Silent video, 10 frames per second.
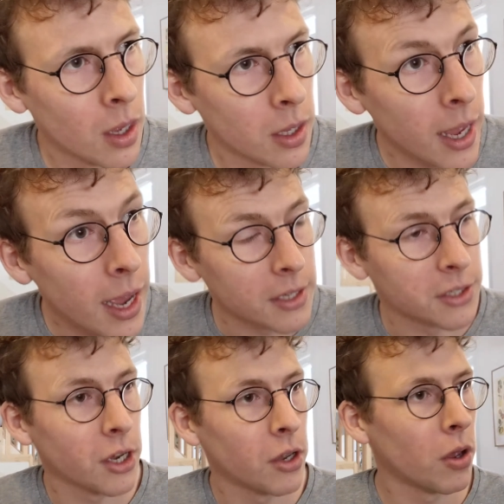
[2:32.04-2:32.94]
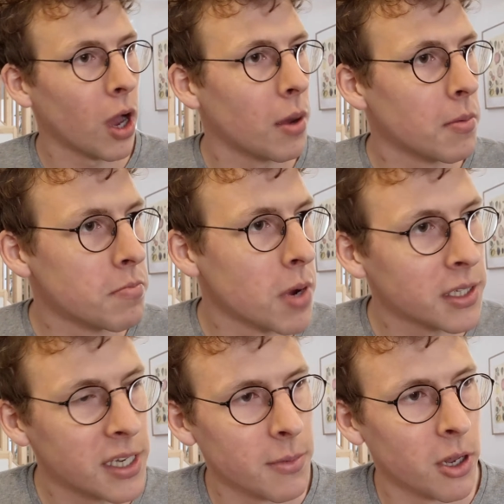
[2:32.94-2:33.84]
Yeah, so my
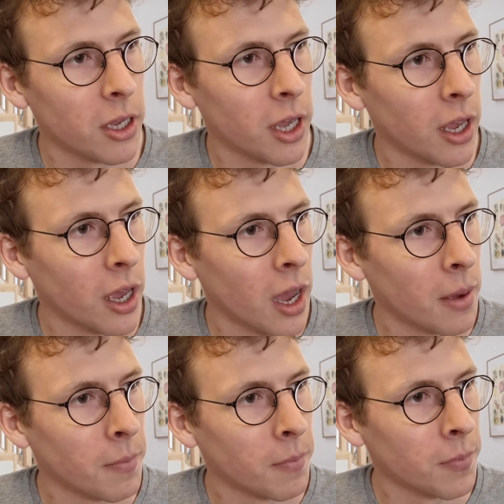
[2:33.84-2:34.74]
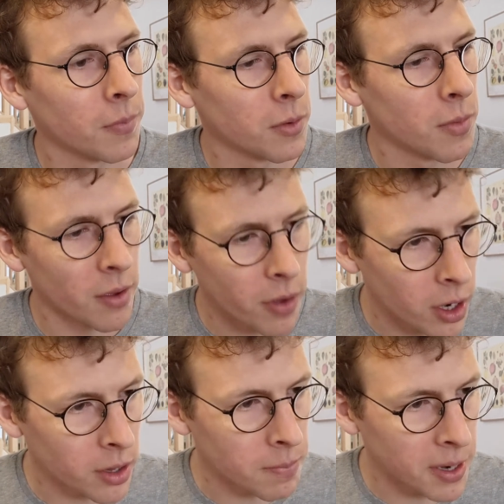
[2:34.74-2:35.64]
team are looking at, you might have
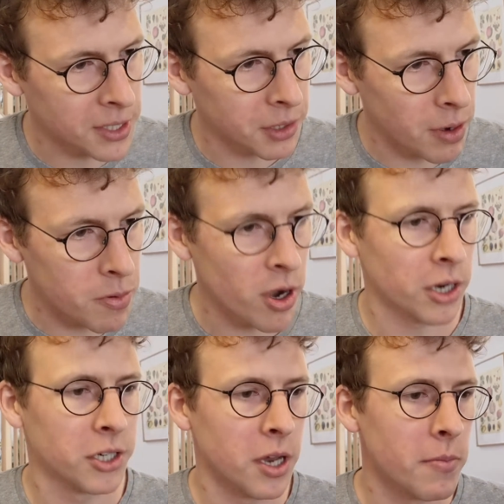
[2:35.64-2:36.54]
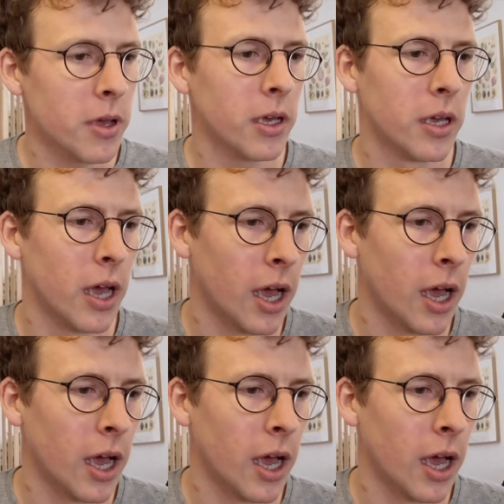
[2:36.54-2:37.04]
heard of the basic reproduction number,